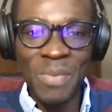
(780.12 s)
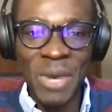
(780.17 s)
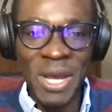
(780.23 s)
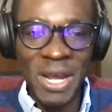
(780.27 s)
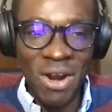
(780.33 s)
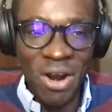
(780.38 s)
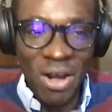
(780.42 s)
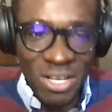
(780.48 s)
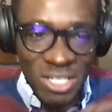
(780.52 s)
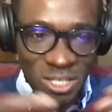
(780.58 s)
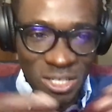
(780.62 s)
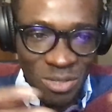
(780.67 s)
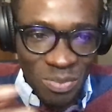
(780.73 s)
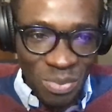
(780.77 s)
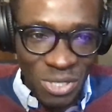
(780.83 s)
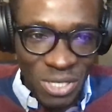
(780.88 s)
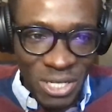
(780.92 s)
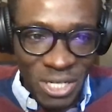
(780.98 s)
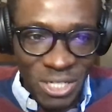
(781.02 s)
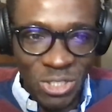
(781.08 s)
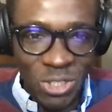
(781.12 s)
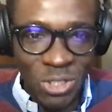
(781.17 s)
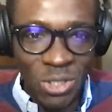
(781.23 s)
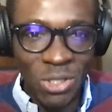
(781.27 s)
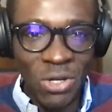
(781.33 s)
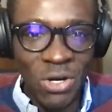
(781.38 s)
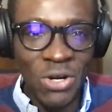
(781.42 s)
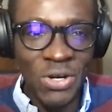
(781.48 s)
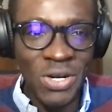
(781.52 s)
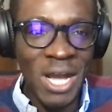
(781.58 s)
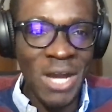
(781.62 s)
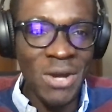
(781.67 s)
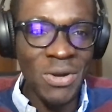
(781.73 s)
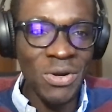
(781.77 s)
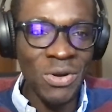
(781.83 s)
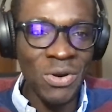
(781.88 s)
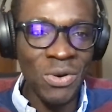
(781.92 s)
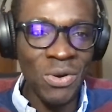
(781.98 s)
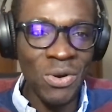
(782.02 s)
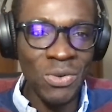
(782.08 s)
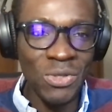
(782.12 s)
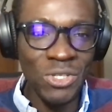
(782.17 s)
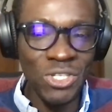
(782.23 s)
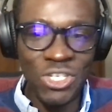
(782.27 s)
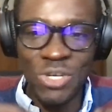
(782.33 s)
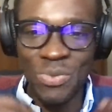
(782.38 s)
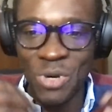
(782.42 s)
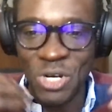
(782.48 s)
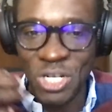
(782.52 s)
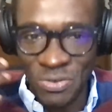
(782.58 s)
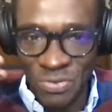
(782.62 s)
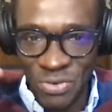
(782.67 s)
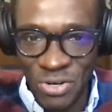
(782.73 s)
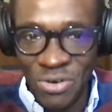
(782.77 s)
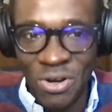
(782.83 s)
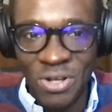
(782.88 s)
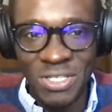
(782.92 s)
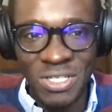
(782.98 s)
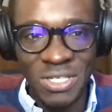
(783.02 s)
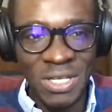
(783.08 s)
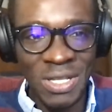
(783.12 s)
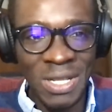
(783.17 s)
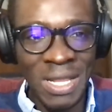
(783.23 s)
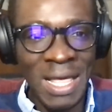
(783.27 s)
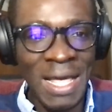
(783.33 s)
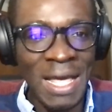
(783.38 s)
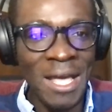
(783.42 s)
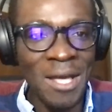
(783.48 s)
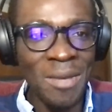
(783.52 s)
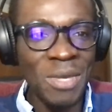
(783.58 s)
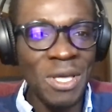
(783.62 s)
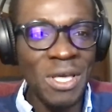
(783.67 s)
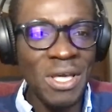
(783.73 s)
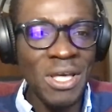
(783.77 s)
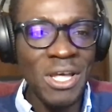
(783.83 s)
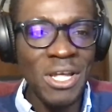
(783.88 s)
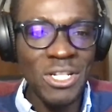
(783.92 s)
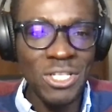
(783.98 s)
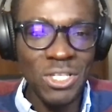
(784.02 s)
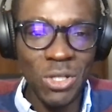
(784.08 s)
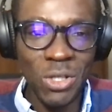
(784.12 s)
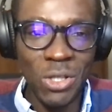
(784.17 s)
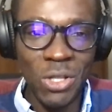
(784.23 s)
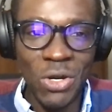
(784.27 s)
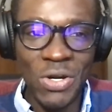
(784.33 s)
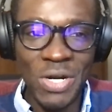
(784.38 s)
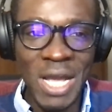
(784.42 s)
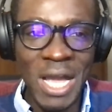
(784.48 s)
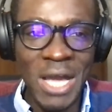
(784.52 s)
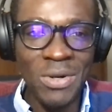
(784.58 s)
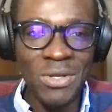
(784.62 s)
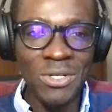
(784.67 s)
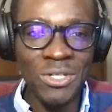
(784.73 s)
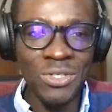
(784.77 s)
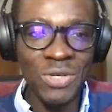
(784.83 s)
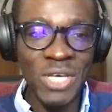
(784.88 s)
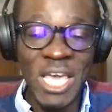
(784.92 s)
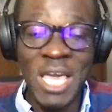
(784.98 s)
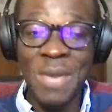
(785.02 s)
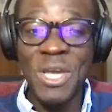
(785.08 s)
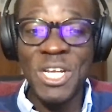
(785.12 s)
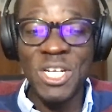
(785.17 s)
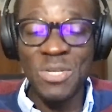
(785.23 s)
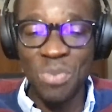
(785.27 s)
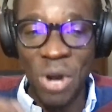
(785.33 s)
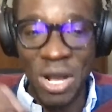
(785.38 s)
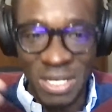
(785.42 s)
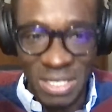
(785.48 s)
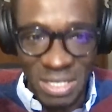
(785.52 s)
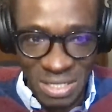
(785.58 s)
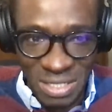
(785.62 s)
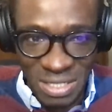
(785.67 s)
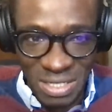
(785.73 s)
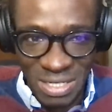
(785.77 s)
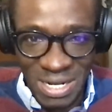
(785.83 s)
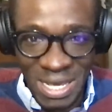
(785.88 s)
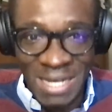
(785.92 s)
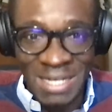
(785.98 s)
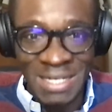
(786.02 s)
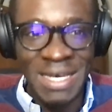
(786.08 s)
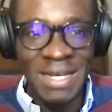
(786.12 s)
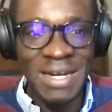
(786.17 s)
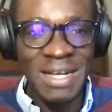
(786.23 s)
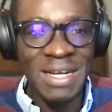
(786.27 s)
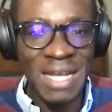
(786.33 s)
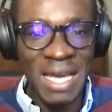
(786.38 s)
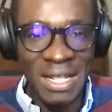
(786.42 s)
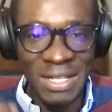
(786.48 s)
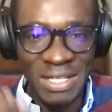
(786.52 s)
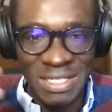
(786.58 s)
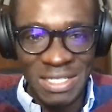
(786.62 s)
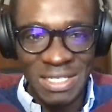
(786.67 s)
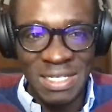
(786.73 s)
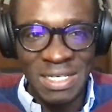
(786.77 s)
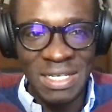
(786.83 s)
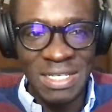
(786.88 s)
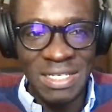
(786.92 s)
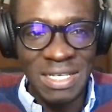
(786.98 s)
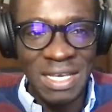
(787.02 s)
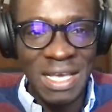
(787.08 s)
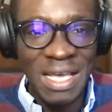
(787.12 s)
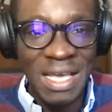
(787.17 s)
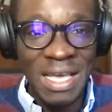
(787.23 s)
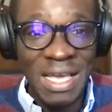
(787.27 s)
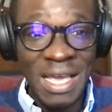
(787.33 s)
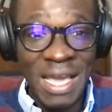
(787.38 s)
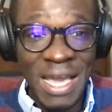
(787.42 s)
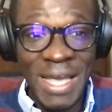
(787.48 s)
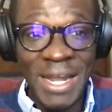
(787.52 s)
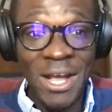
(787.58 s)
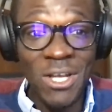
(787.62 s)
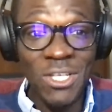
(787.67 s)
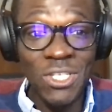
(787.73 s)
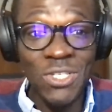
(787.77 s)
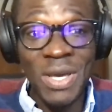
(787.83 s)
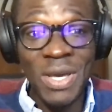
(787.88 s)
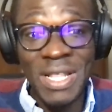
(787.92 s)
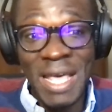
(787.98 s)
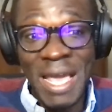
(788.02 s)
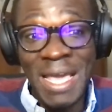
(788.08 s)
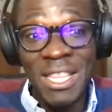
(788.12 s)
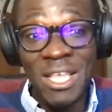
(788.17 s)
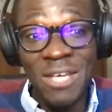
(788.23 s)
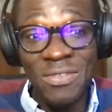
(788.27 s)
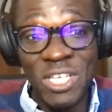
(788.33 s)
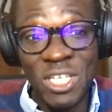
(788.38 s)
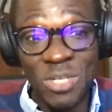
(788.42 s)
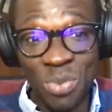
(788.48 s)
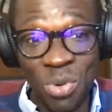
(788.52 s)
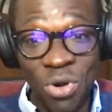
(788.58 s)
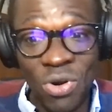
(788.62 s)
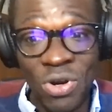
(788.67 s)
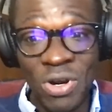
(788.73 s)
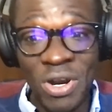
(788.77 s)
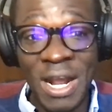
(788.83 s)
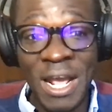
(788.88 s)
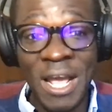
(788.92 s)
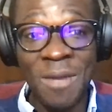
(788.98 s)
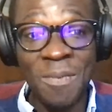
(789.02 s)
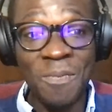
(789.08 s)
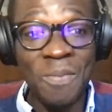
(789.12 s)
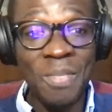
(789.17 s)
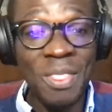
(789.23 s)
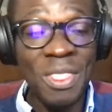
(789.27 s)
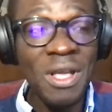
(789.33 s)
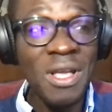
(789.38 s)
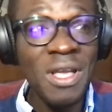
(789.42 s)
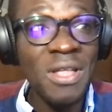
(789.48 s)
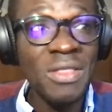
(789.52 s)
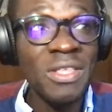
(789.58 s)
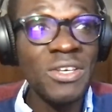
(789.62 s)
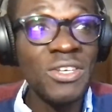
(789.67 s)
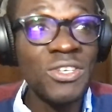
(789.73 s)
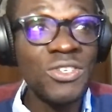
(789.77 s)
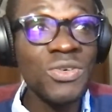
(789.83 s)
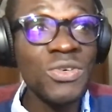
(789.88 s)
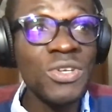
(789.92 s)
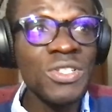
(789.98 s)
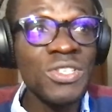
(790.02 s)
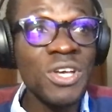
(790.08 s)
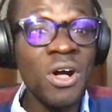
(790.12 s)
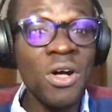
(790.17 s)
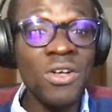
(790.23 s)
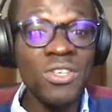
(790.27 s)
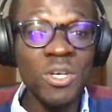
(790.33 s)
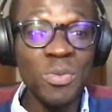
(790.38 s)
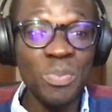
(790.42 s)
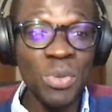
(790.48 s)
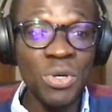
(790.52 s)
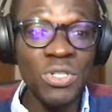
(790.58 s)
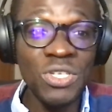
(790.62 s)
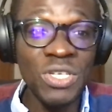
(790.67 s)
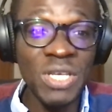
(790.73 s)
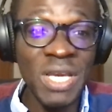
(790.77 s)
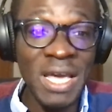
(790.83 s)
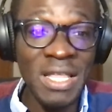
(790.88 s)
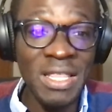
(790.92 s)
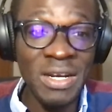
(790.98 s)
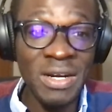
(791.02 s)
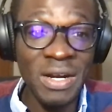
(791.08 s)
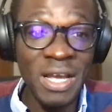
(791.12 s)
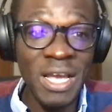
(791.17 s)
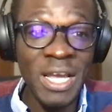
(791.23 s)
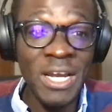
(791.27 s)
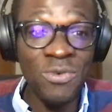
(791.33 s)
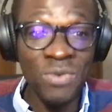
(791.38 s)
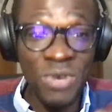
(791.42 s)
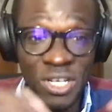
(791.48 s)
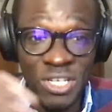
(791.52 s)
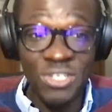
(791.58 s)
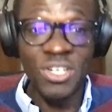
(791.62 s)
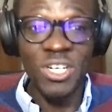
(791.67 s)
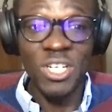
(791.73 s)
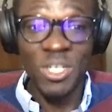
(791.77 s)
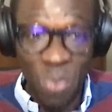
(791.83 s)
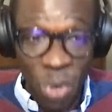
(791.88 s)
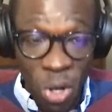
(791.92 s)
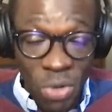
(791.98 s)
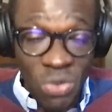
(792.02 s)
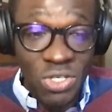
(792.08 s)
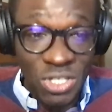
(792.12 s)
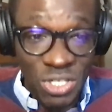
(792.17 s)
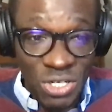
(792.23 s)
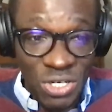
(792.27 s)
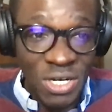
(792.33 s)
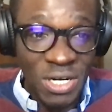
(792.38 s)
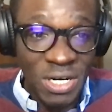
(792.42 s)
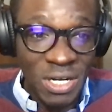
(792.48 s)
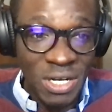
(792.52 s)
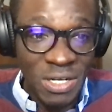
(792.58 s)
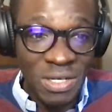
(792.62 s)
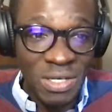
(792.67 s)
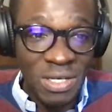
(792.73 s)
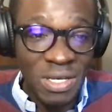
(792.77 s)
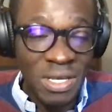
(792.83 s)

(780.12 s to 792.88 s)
learn microscopy, to learn how to grow tumor spheroids in the lab, to learn how to do image processing and data analysis. And also at the end of this program, the students also put together a research poster